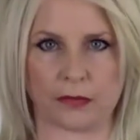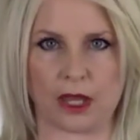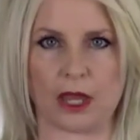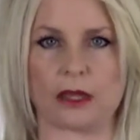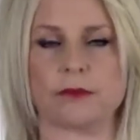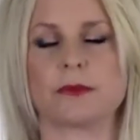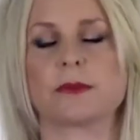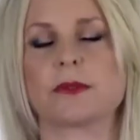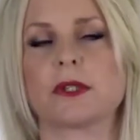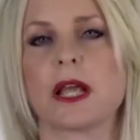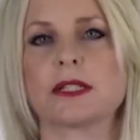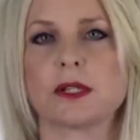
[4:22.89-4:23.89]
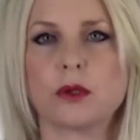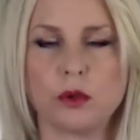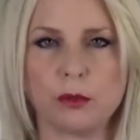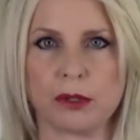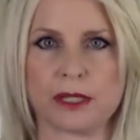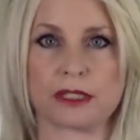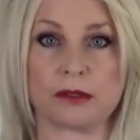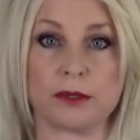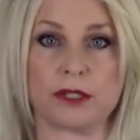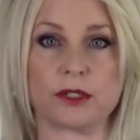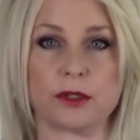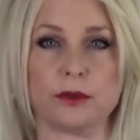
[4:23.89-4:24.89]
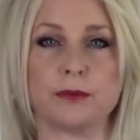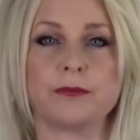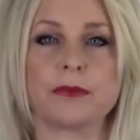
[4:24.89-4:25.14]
Okay, so that's a cool place to be too.